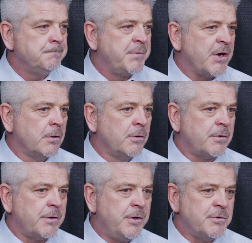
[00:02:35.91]
Pierre-Luc
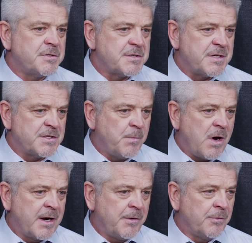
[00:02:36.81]
uses his
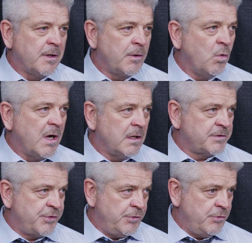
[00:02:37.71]
body really well
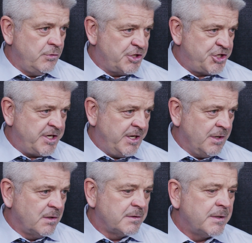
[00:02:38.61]
to
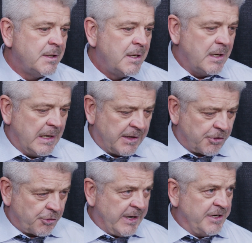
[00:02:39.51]
shield and
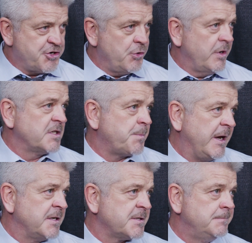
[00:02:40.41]
create shooting
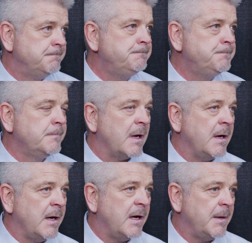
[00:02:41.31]
space.
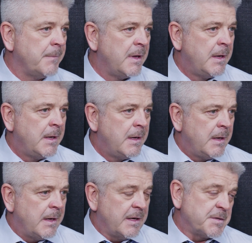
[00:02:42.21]
And
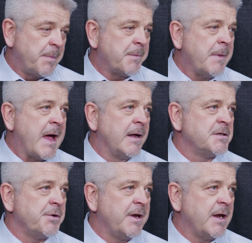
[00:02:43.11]
he's a big man,
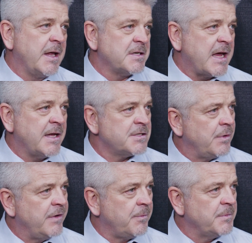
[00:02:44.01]
so he can get his hands
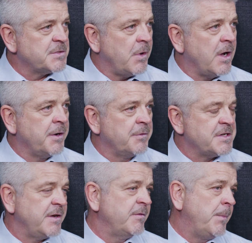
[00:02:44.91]
away from his body,
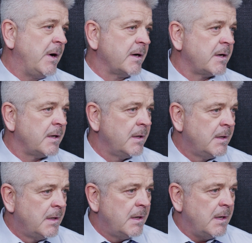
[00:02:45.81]
receive the puck
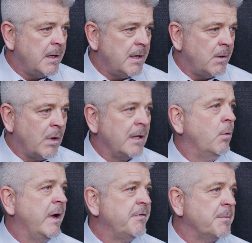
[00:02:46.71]
well
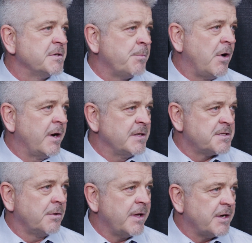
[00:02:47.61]
away from his body, and
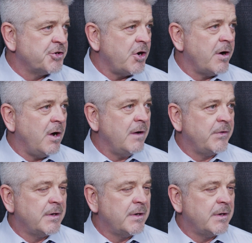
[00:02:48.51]
still get a shot off.